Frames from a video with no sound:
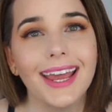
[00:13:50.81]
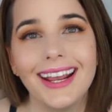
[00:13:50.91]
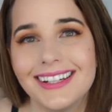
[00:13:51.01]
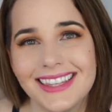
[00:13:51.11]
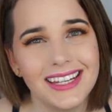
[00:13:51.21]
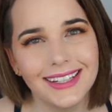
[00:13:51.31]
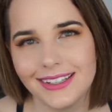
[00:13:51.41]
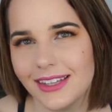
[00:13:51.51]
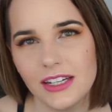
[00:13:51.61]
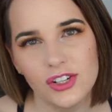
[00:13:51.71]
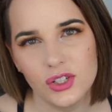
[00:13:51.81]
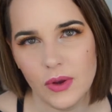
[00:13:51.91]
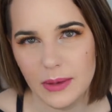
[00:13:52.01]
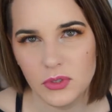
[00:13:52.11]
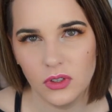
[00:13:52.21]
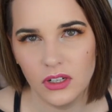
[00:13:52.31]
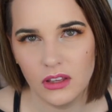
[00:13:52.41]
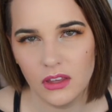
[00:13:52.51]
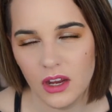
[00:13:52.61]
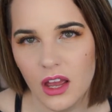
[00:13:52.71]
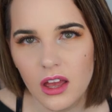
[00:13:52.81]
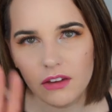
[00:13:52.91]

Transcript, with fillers: And they like, they just do absolutely nothing.